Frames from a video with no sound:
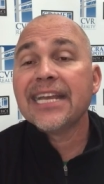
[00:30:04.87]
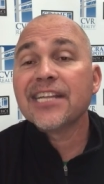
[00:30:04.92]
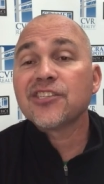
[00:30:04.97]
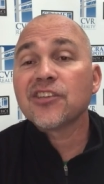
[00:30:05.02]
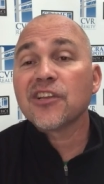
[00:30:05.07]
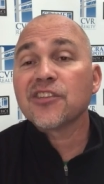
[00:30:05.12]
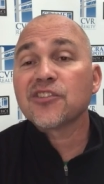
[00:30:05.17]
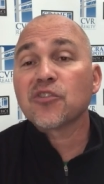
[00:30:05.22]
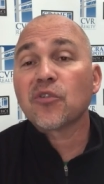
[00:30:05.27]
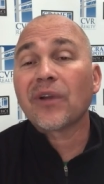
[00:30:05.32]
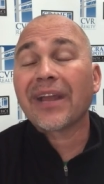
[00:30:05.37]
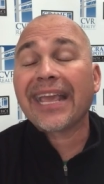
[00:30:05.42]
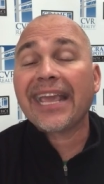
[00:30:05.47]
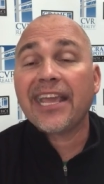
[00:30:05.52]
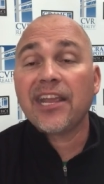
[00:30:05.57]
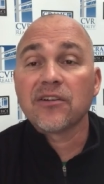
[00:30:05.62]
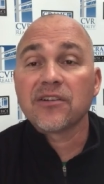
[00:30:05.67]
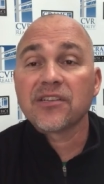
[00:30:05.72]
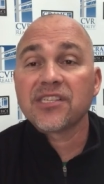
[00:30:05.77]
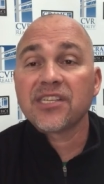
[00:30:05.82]
It's all sort of
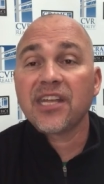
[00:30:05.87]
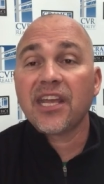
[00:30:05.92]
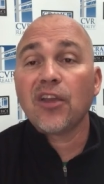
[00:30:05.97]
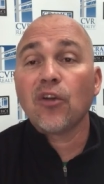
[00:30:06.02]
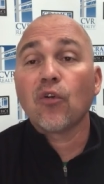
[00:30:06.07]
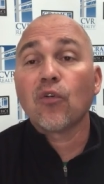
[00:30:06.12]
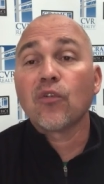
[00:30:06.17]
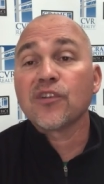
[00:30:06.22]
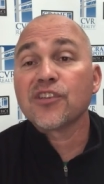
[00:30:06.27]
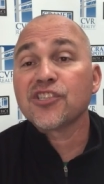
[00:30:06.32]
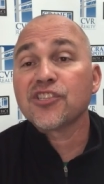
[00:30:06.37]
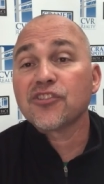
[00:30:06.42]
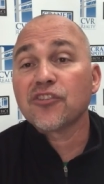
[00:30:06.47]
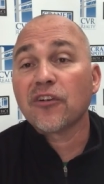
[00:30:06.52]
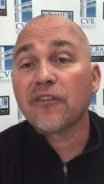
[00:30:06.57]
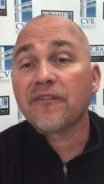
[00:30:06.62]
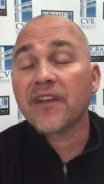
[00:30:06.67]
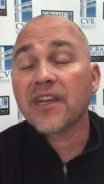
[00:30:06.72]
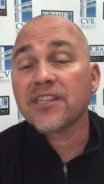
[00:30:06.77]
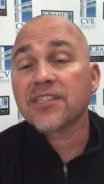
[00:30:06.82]
hearsay or
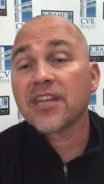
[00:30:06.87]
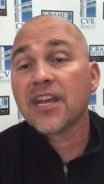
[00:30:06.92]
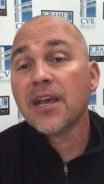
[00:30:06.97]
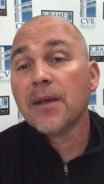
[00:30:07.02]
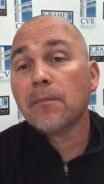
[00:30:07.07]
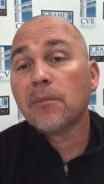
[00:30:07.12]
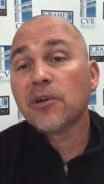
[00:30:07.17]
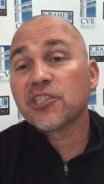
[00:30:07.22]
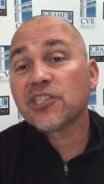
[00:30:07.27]
surveys,